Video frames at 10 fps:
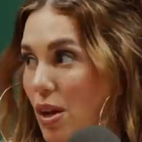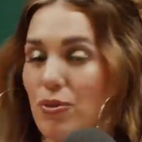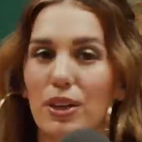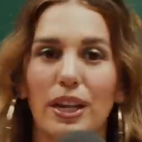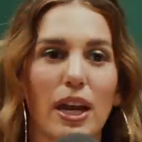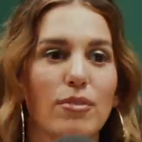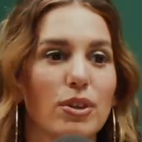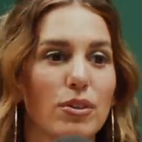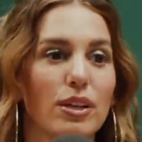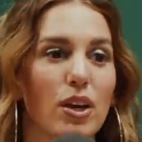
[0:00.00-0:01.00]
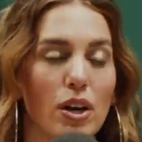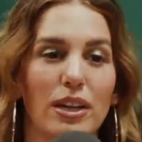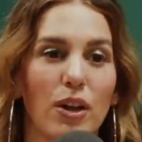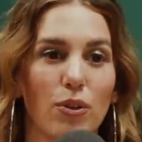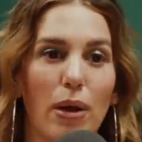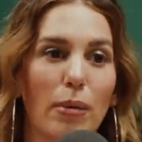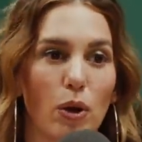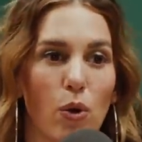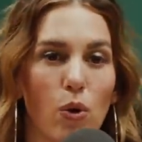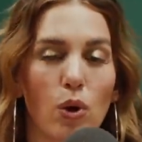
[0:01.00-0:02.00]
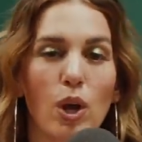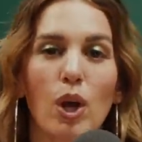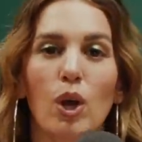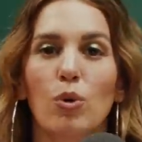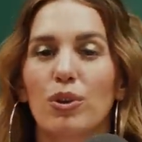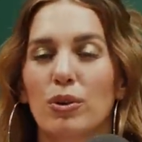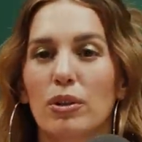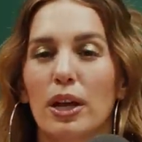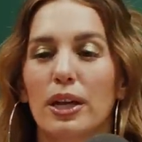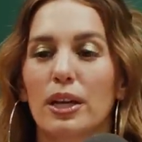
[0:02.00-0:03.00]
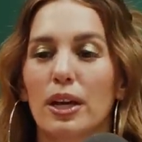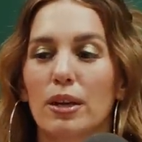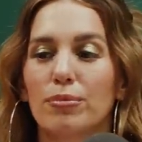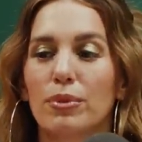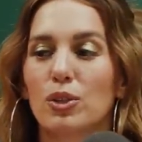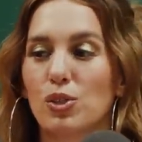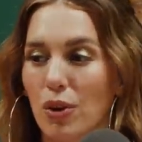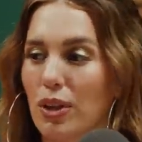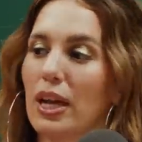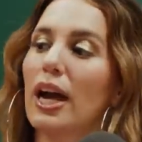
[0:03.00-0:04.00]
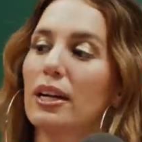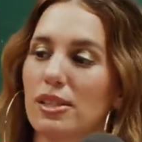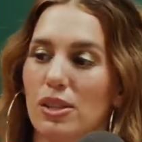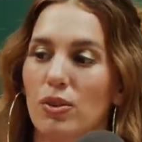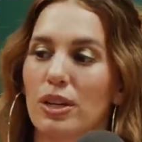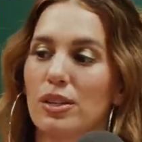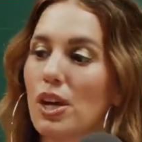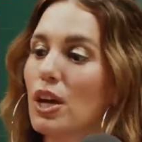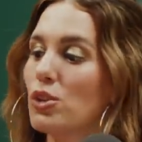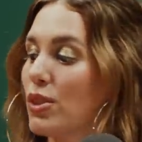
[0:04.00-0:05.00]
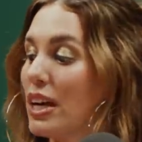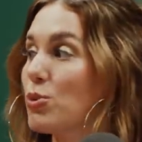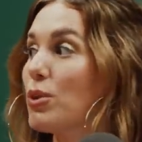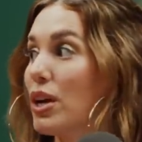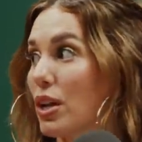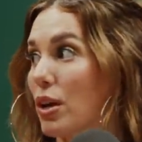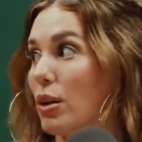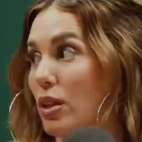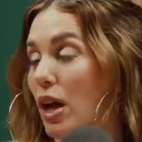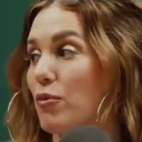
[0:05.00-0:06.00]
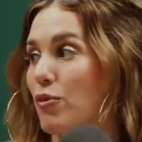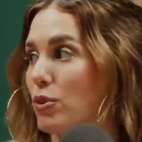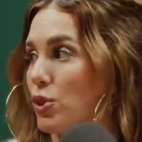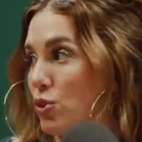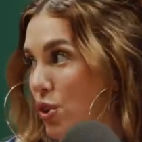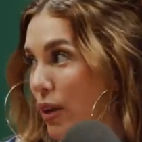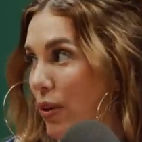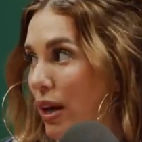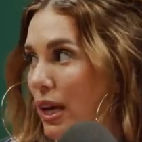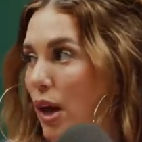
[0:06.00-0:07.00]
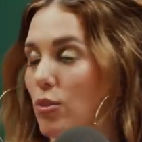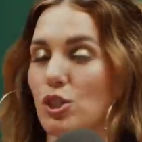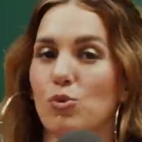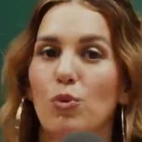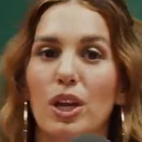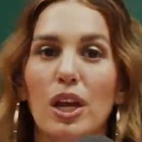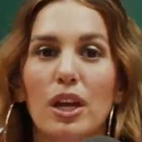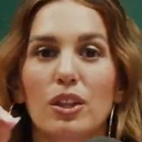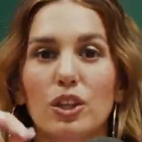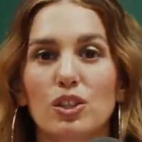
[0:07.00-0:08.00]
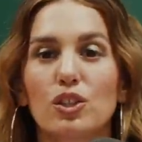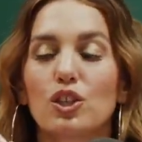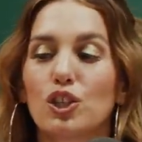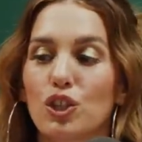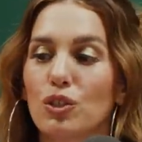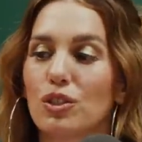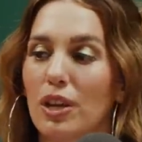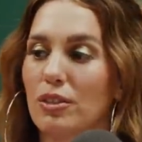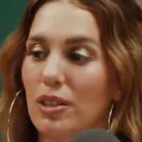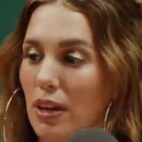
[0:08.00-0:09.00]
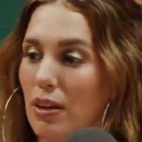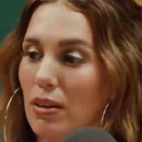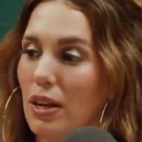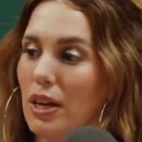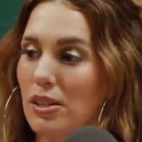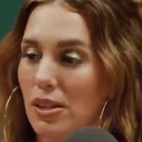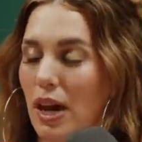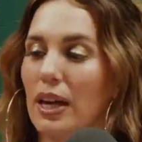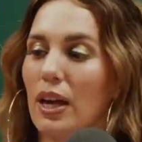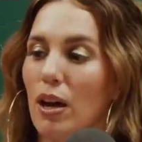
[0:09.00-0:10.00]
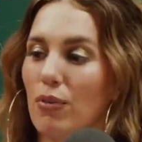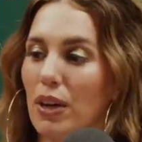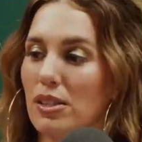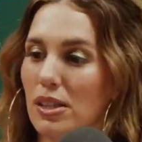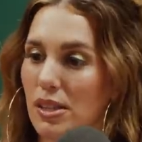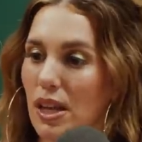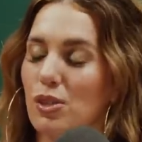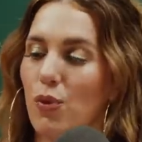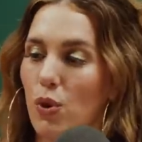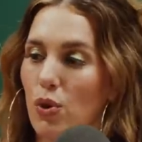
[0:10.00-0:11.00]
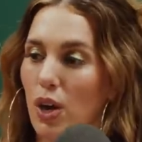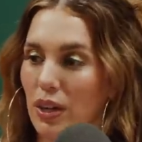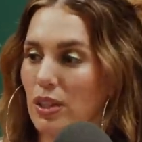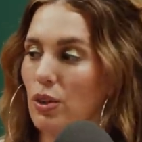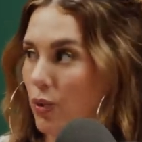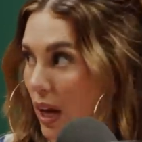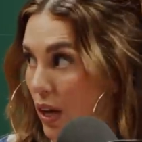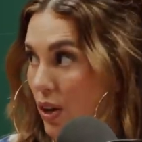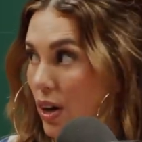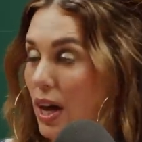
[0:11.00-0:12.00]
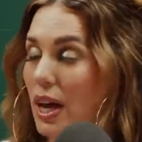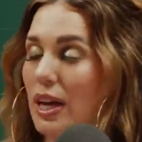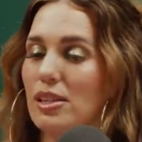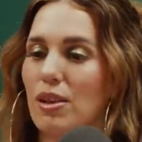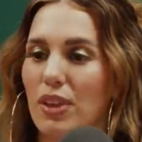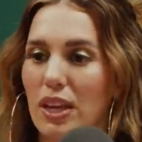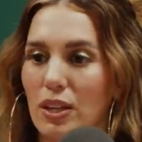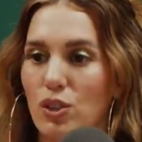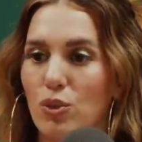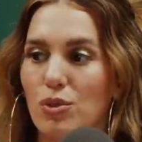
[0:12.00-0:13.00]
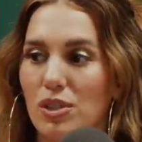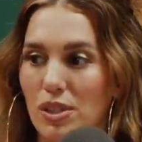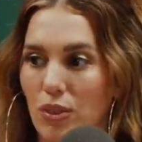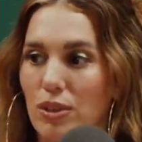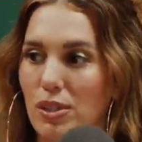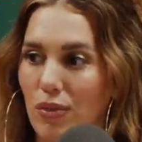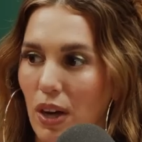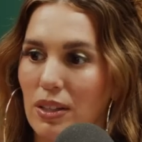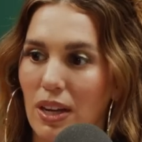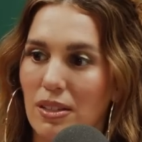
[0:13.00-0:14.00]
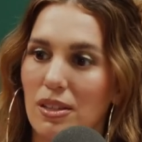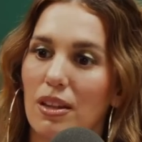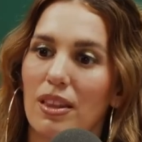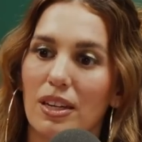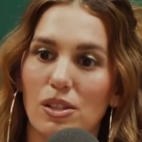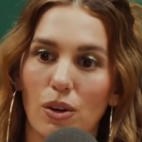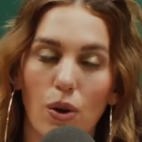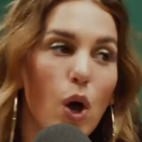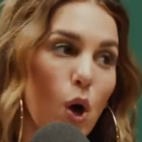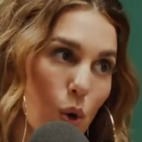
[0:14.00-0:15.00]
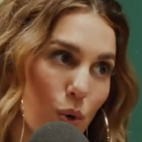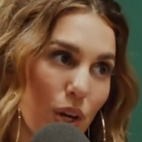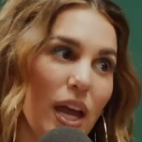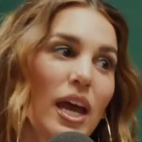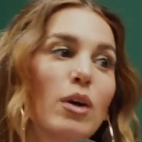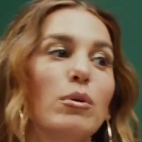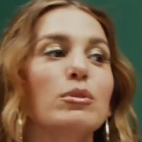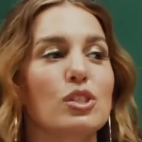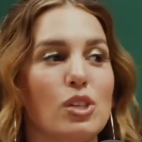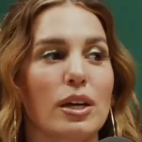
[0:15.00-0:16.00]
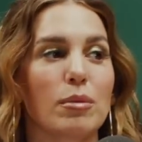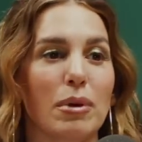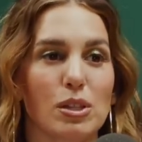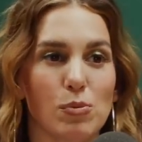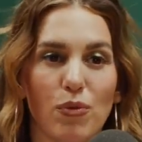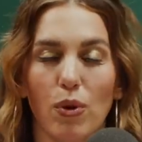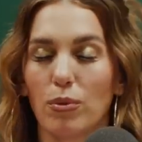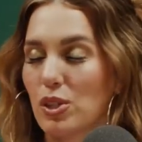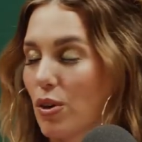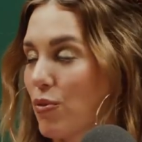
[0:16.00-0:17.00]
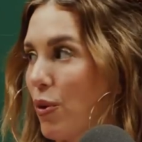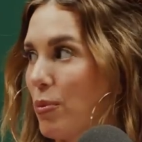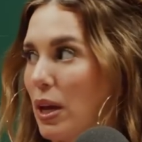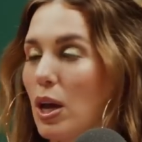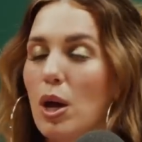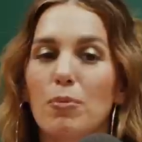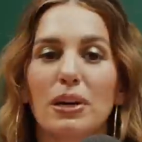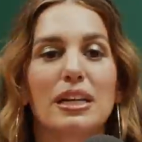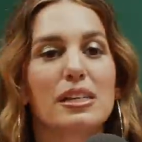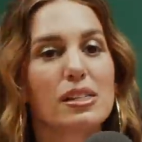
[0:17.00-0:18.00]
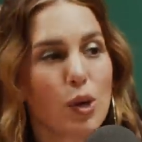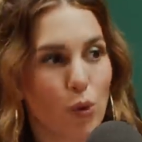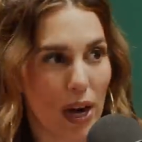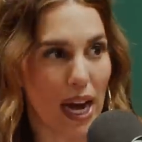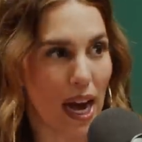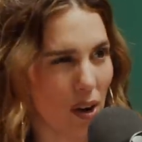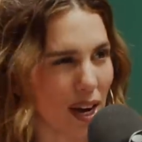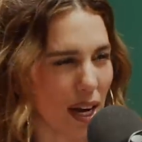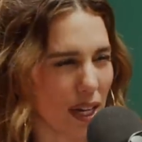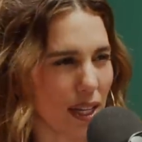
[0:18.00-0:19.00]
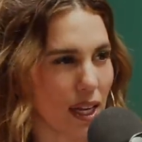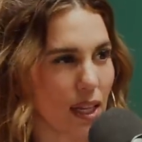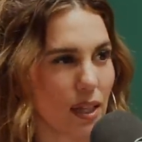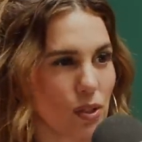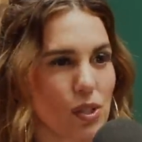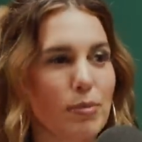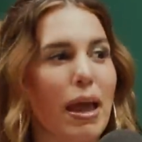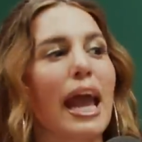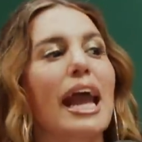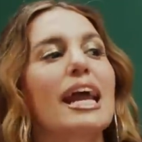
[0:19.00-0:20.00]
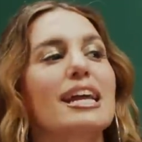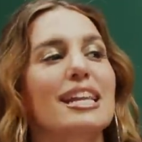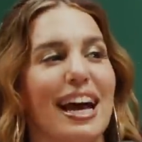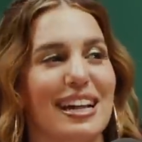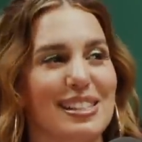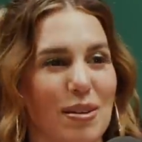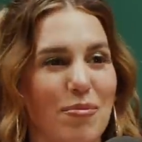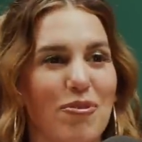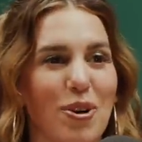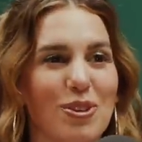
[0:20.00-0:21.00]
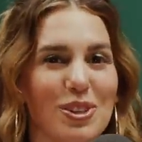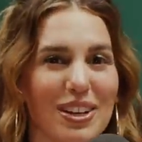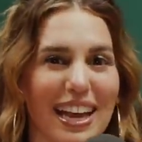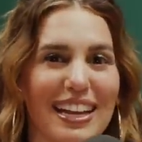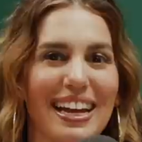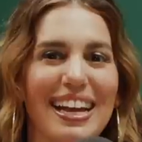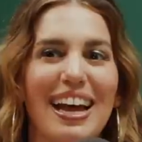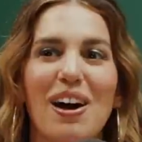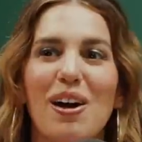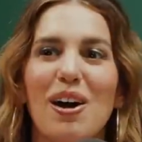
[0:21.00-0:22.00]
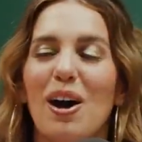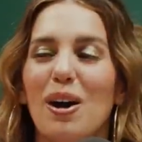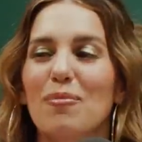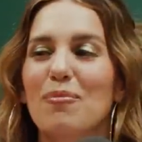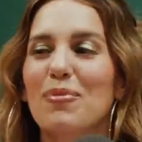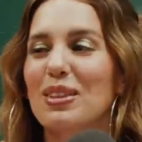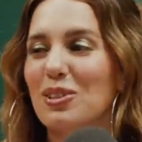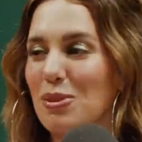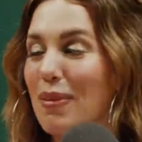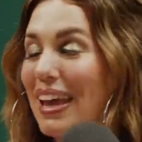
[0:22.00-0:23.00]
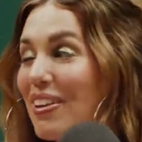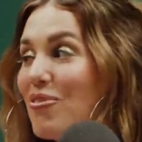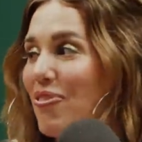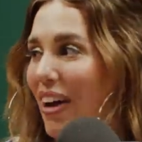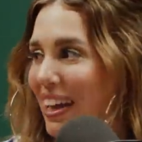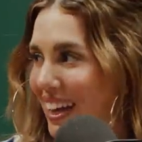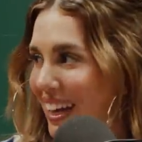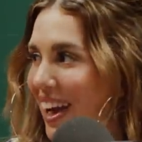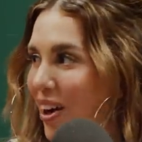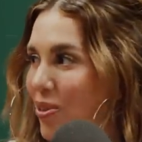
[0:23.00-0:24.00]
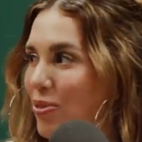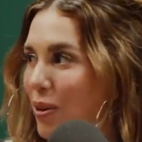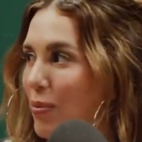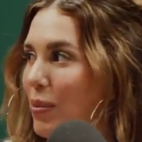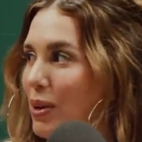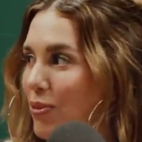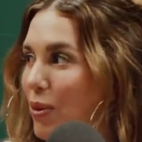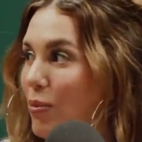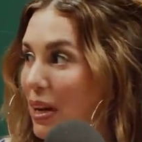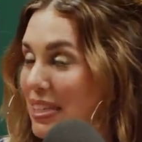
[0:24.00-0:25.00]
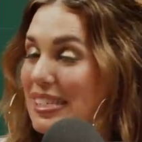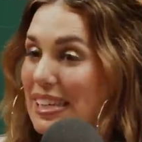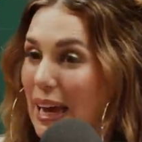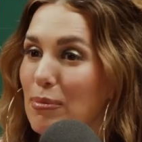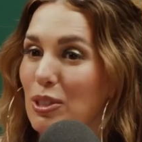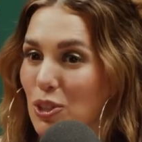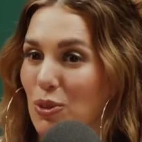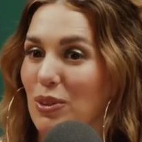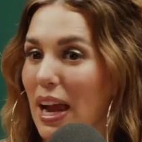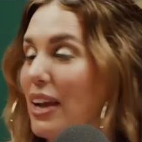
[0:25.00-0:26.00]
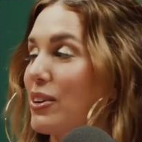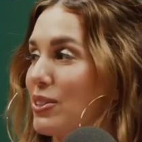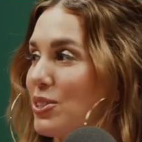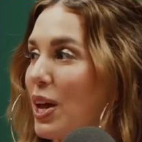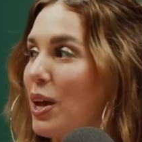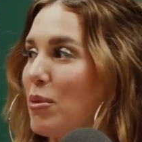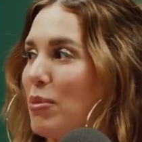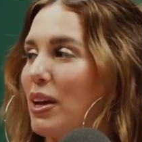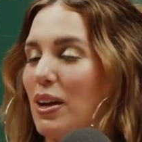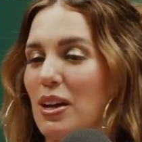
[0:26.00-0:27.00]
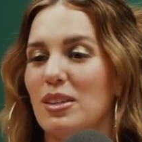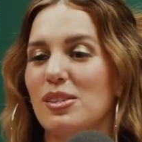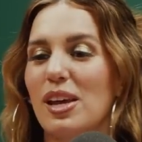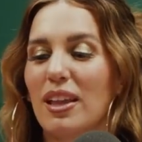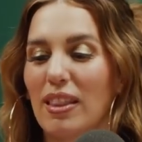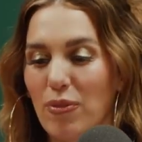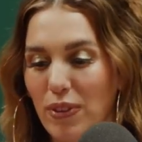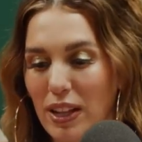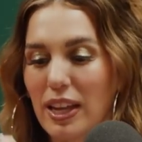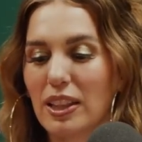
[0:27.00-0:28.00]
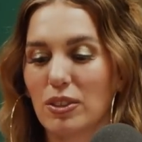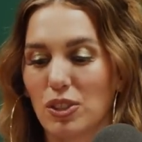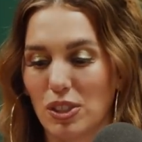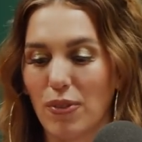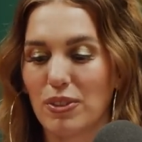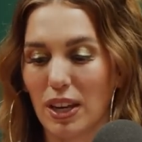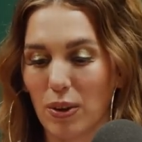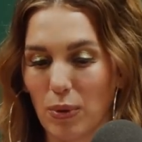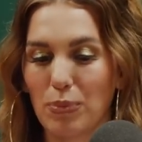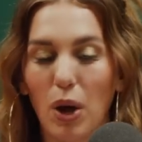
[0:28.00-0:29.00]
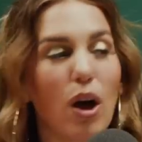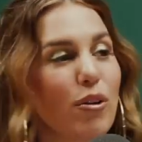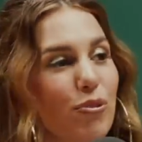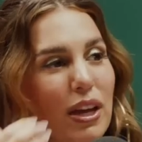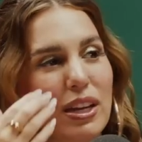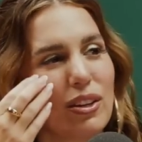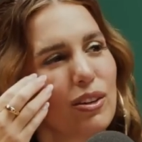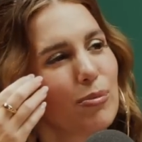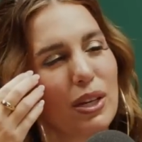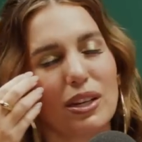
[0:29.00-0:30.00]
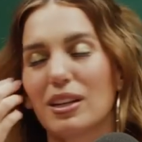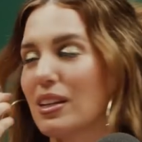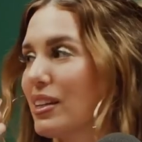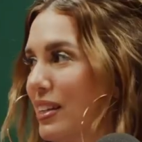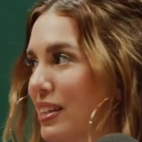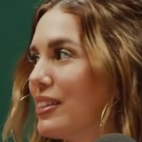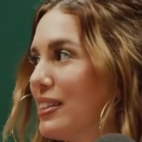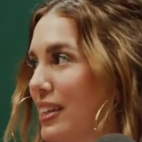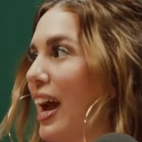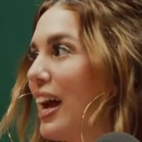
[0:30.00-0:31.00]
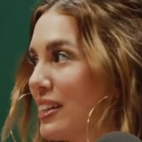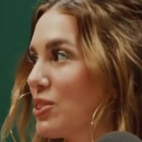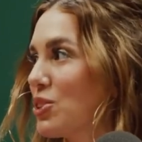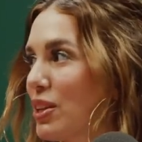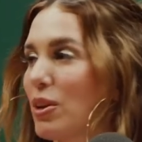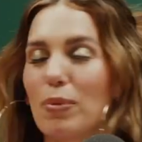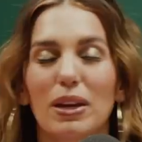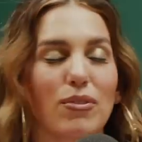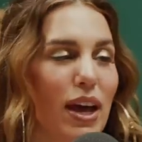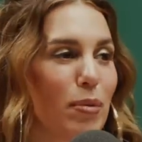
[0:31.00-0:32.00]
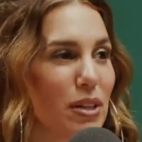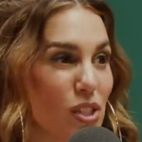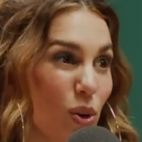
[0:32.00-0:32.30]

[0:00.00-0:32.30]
stuff, and like I've literally gone down the rabbit hole mm. with her like um, her Zodiac series. So that's what a, a lot of folks are doing right now, which is what the the sure telltale sign of a successful content creator mm-hmm. is if they can do series of content that is their own. And we were just talking about this before we started filming, but it is a gray area. Like there's some mm-hmm. hate that some folks are getting. Um, there's some infighting now from from established creators because they feel like their stuff is getting ripped off. And but oh, interesting. Yeah, there's a little bit of that, but